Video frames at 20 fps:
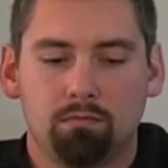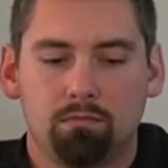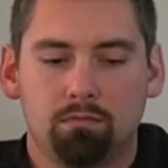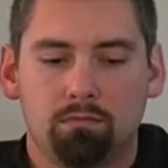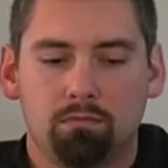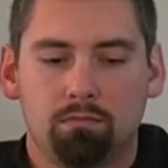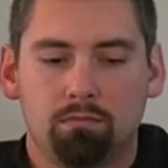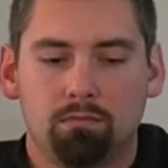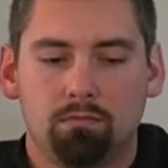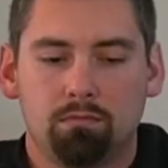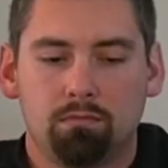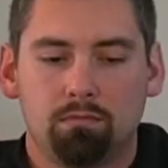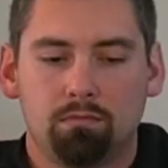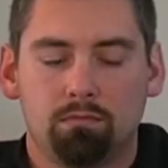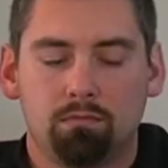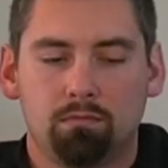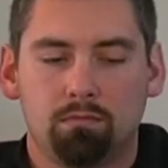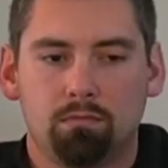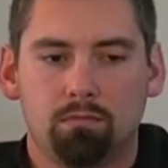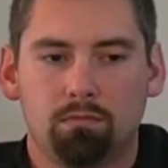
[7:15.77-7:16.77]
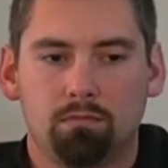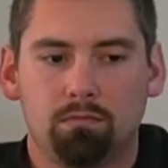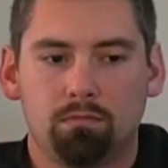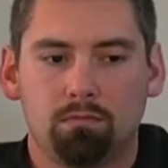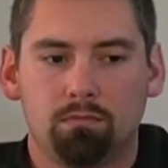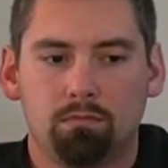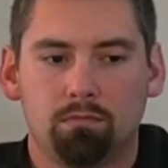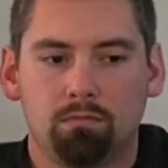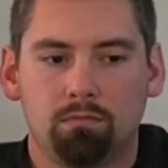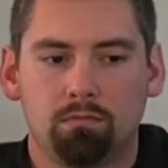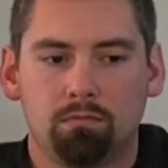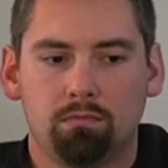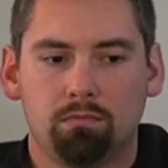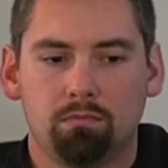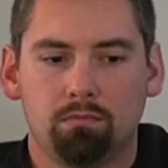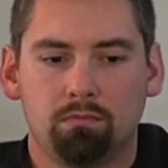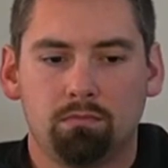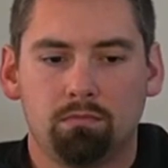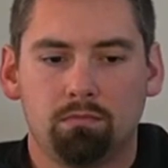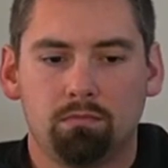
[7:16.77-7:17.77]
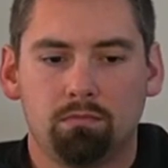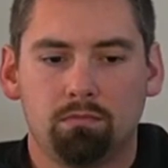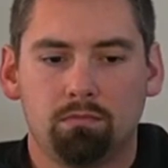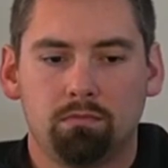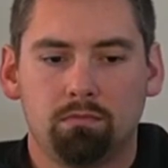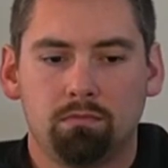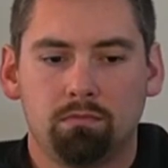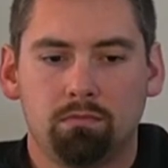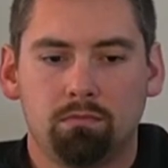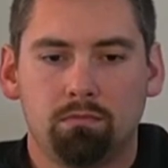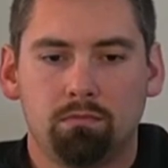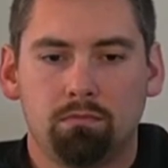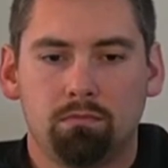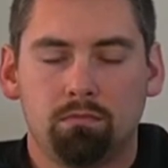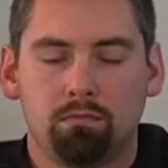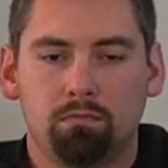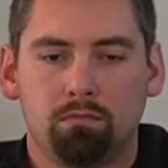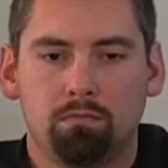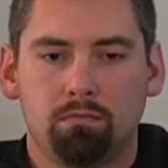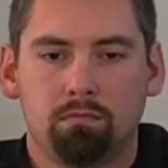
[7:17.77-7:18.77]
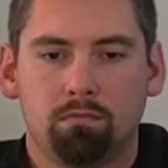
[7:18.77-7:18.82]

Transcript: [no speech]